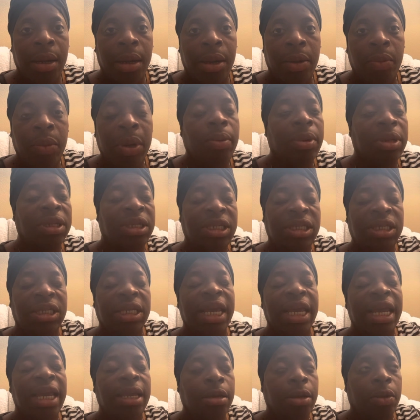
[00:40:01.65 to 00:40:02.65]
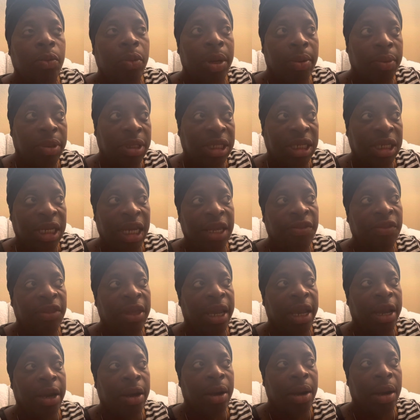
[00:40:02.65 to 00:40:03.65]
We were sent
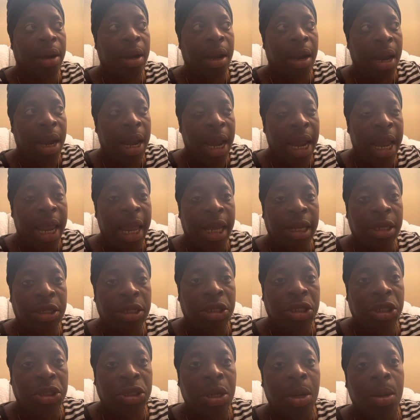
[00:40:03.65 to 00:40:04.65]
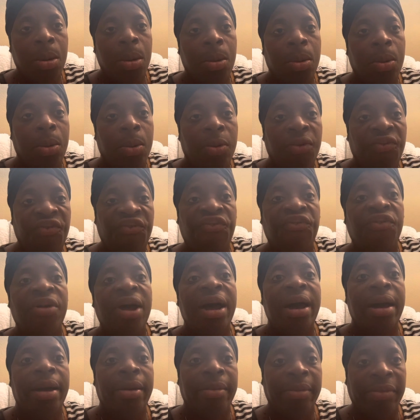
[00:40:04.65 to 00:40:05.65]
there and sold
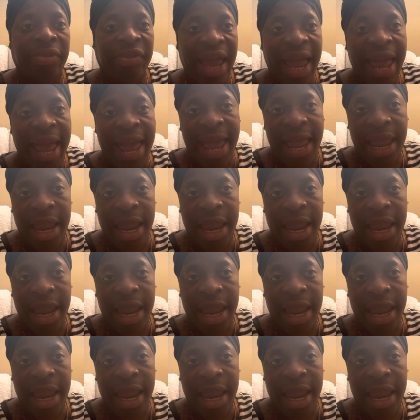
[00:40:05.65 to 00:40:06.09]
from that